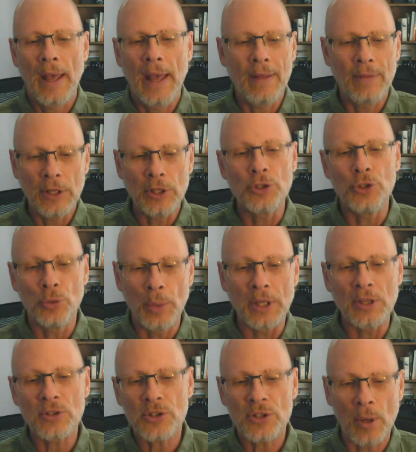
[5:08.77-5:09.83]
and then
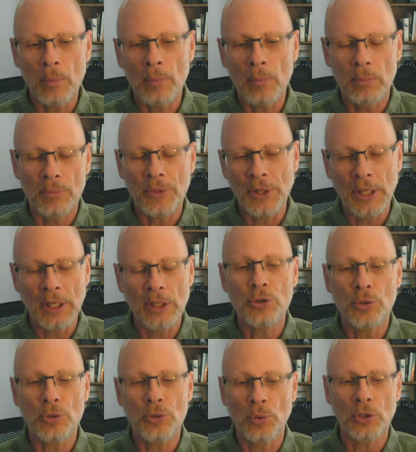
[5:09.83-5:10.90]
doing something
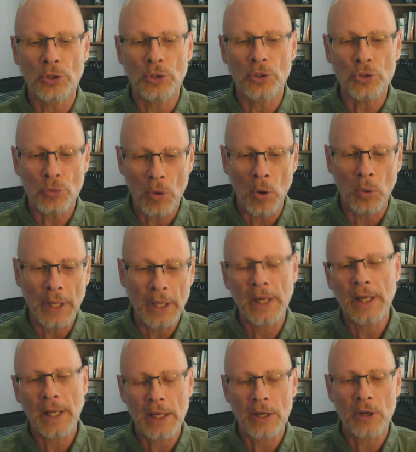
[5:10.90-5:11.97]
to control it. And
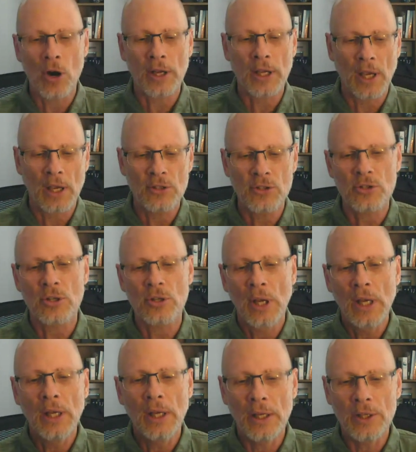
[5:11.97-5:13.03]
again, in our case,
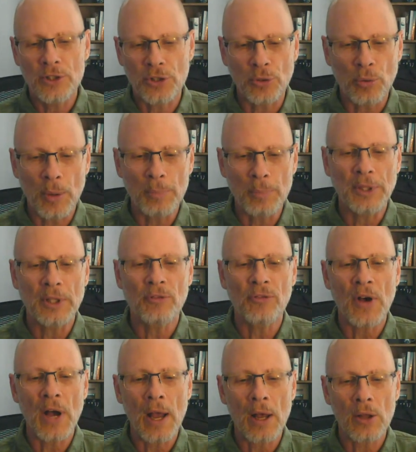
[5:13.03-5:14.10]
it's encrypting the
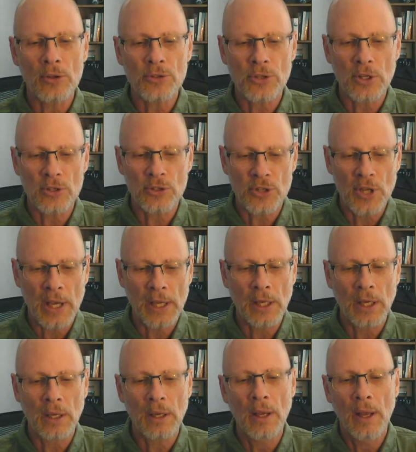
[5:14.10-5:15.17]
files,
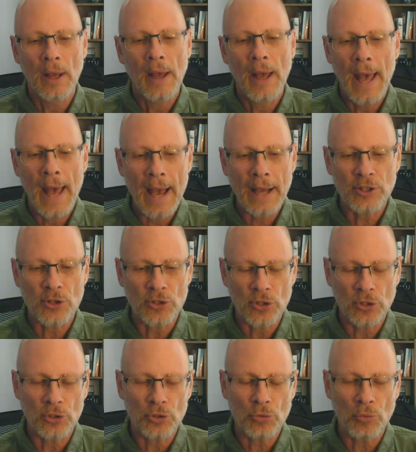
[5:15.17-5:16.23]
assigning access
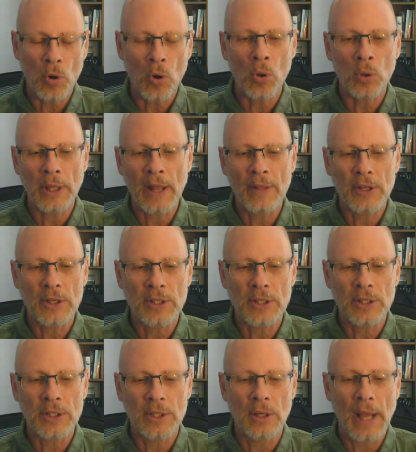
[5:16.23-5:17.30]
control, and the
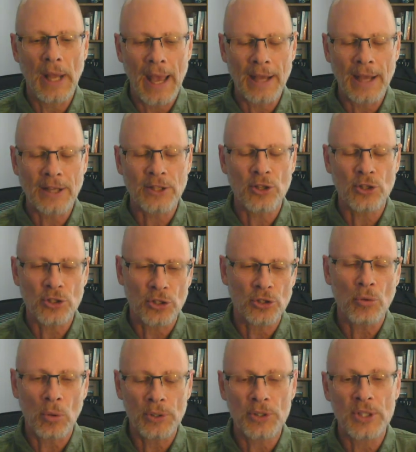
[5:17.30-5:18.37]
access control
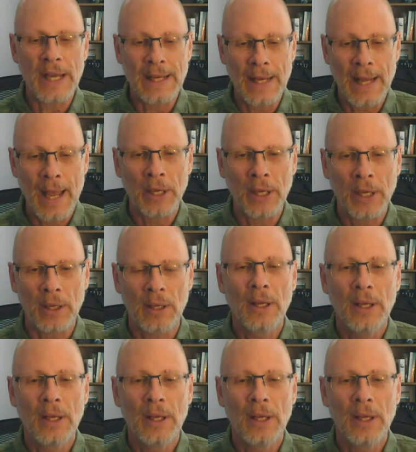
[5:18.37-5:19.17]
is dynamic